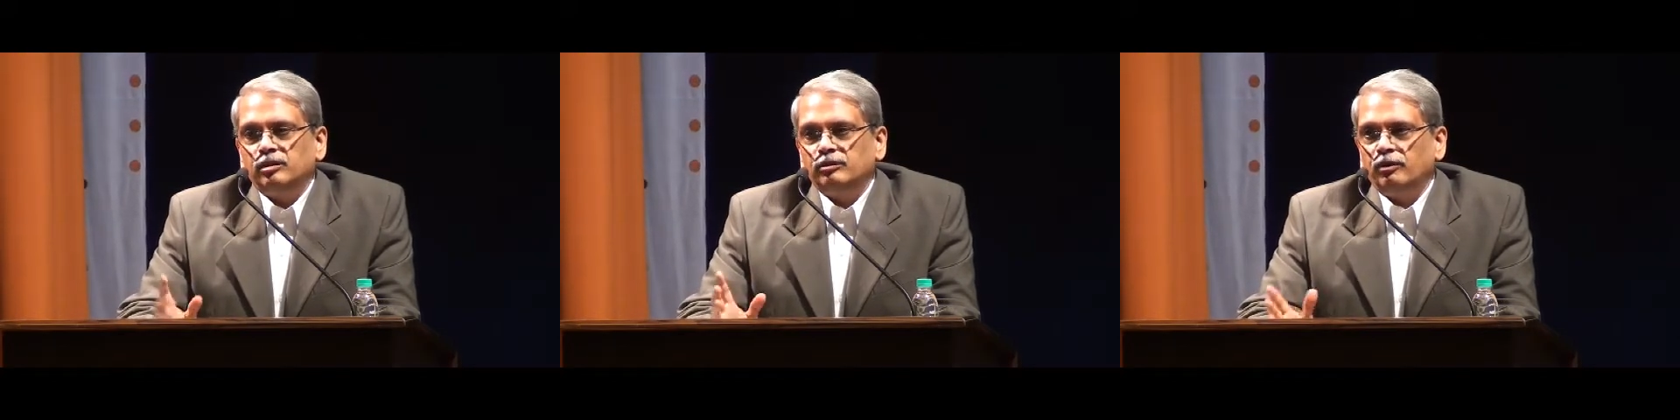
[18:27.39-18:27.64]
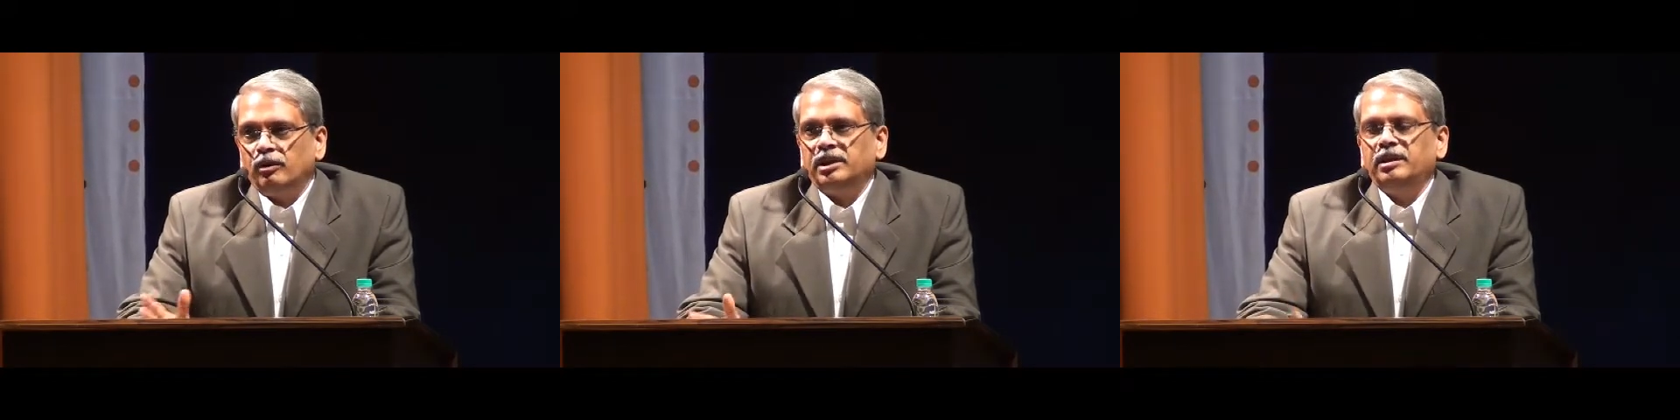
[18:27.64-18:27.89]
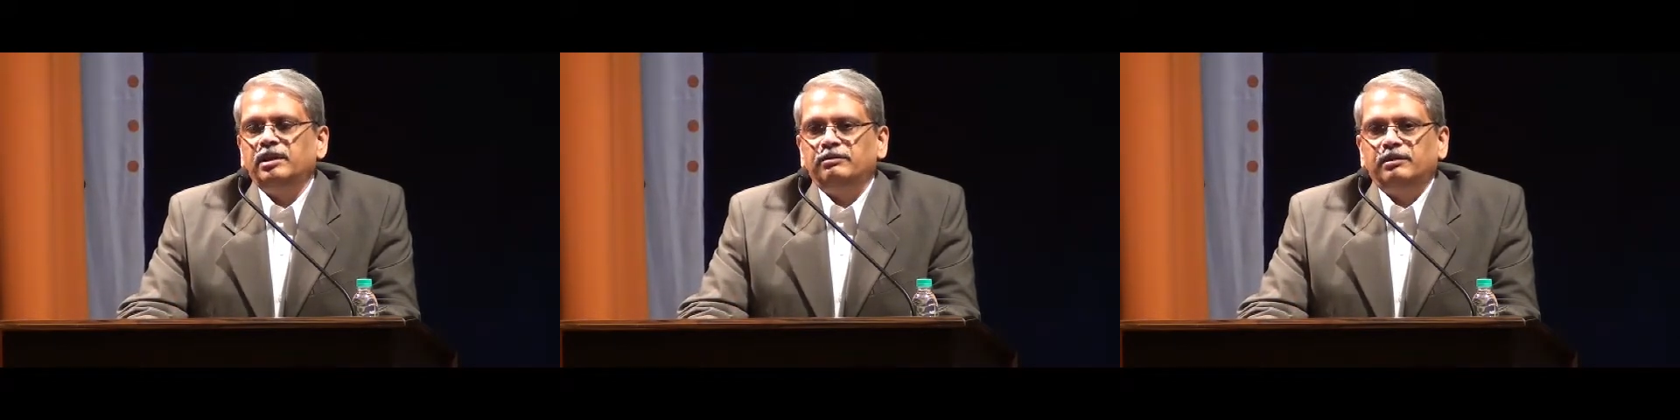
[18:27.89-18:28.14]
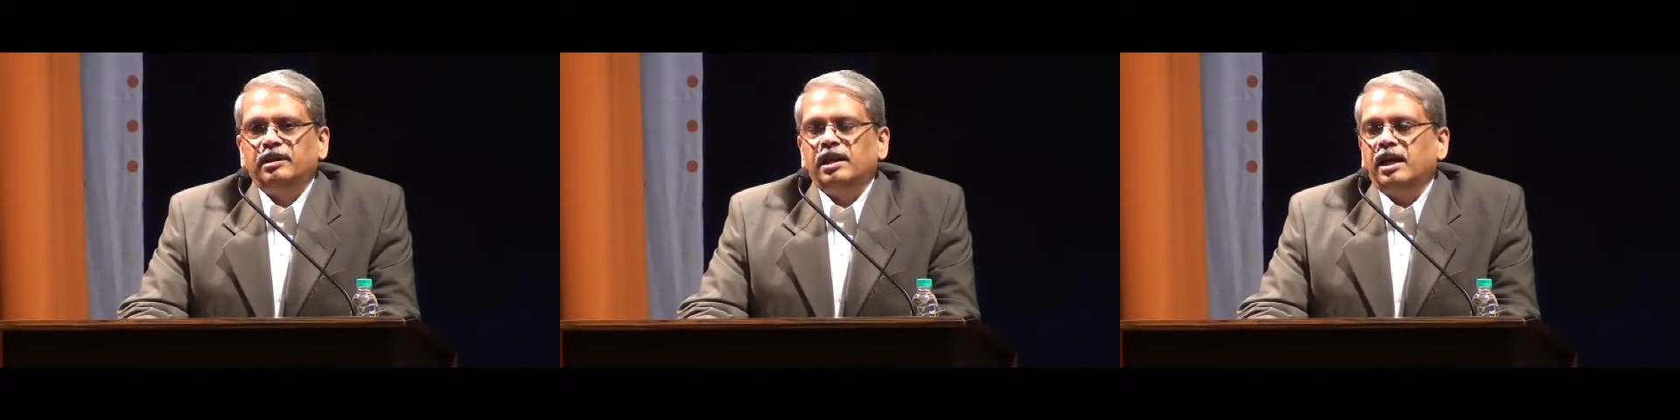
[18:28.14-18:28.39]
into 40
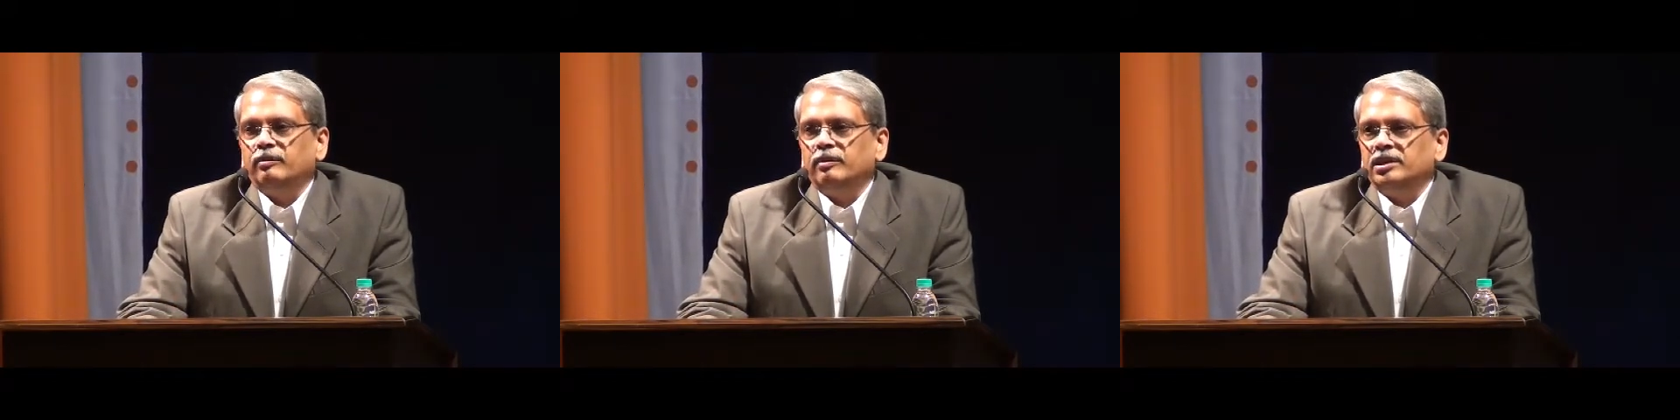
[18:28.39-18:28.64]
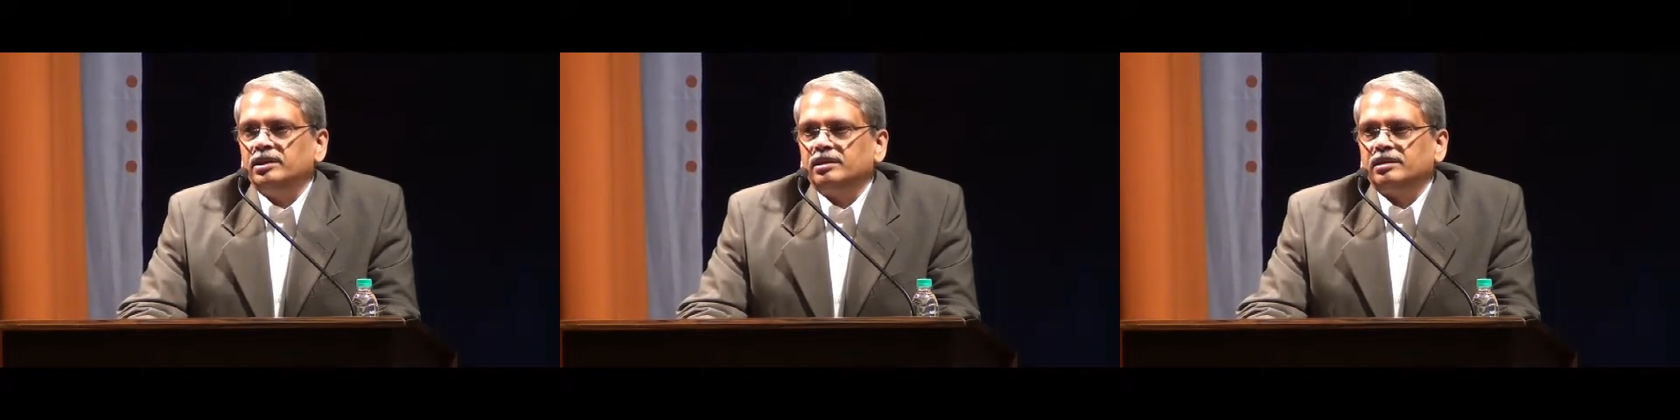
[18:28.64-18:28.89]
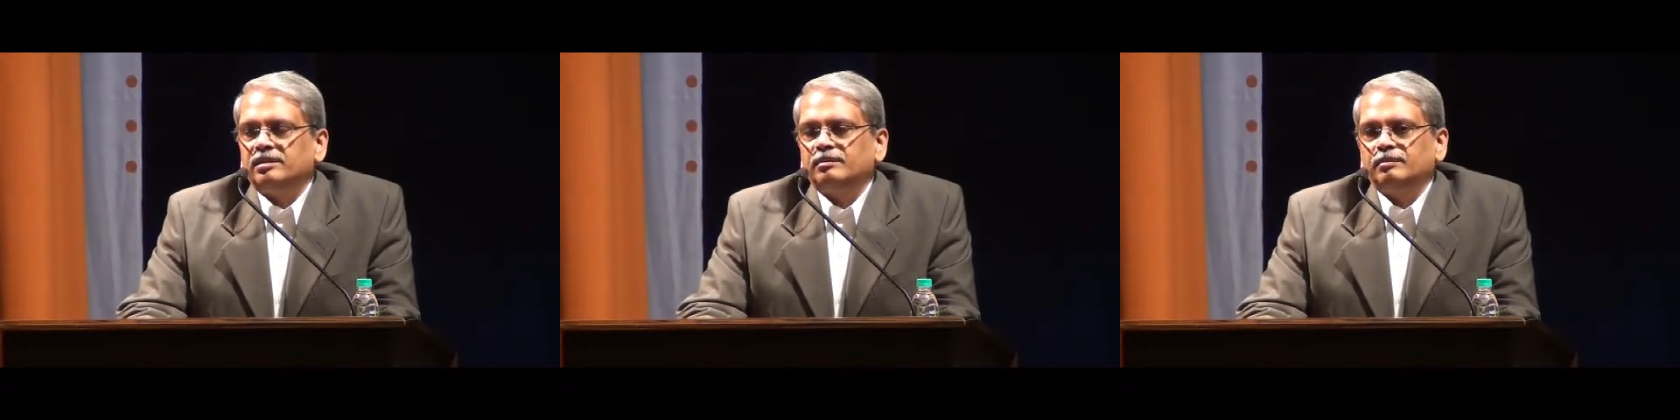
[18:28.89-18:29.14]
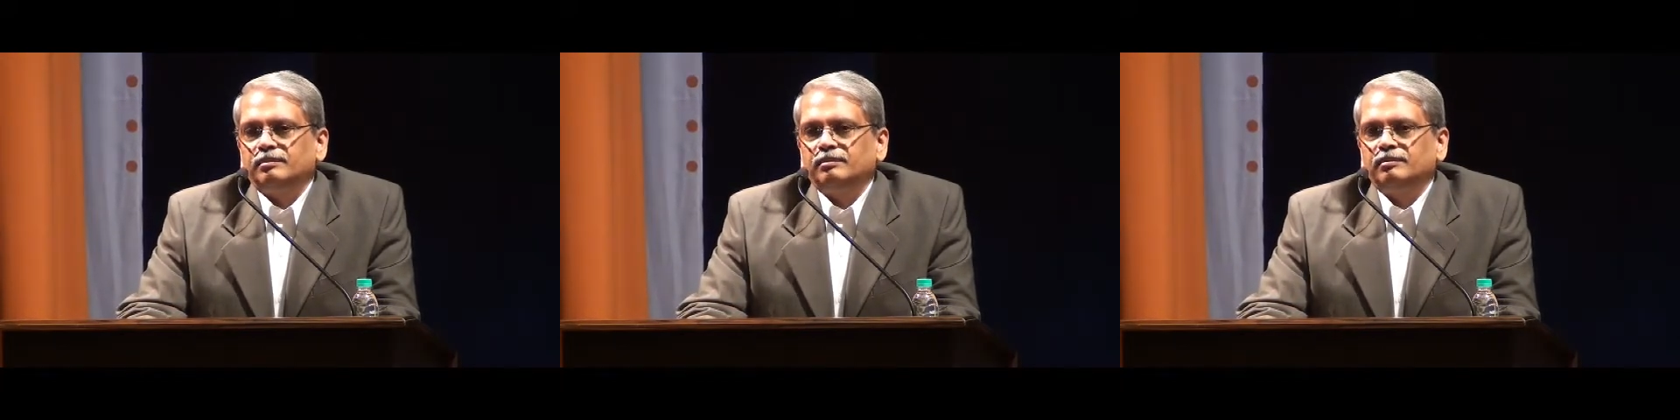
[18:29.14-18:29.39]
different languages,